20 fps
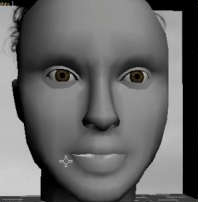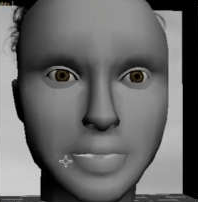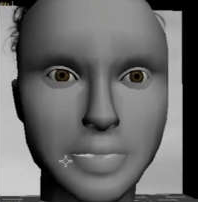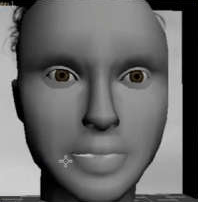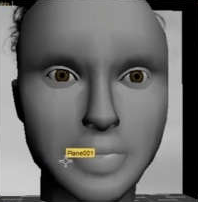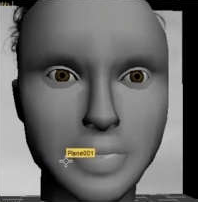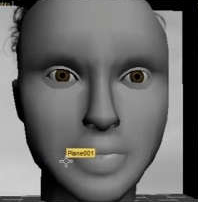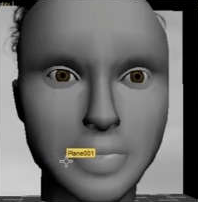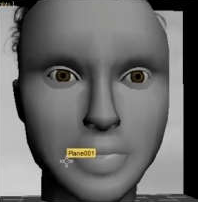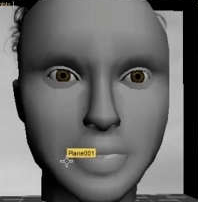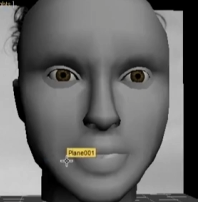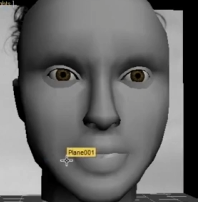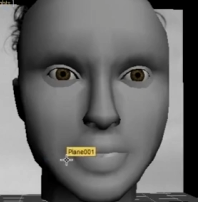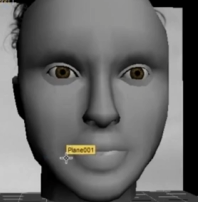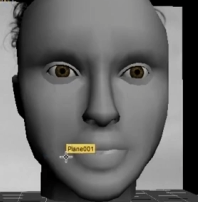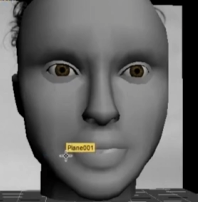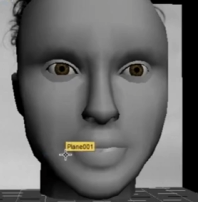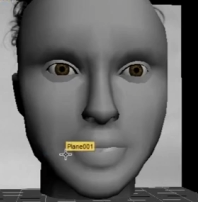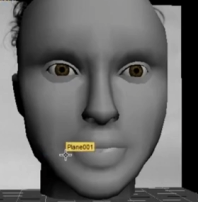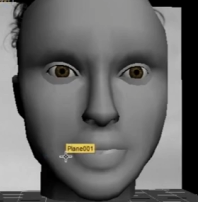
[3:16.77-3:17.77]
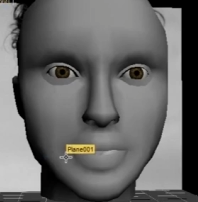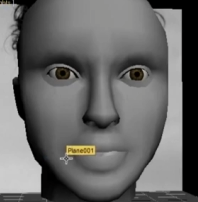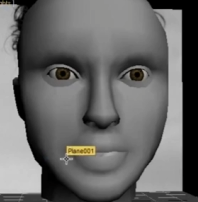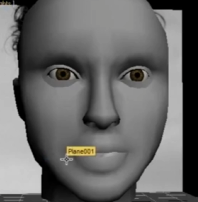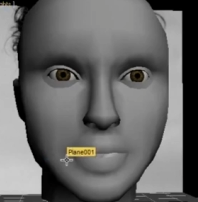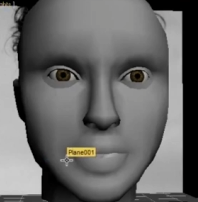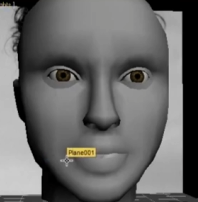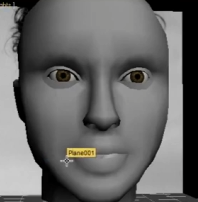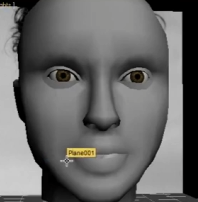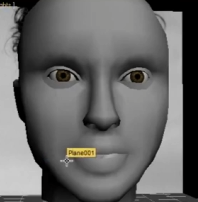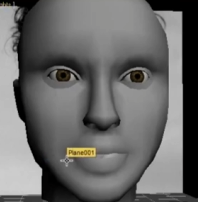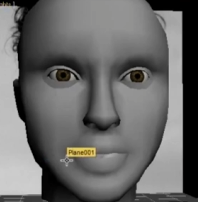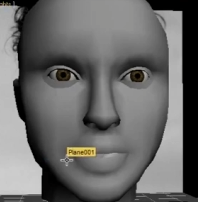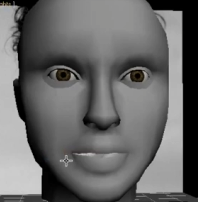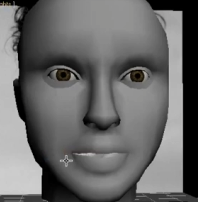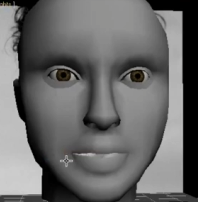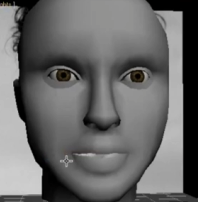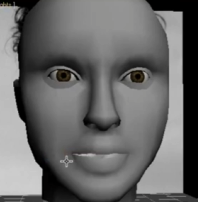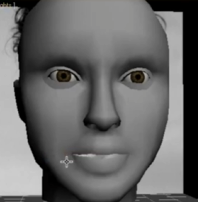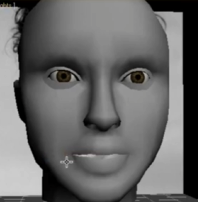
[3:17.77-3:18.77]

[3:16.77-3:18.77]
No one is speaking in this clip.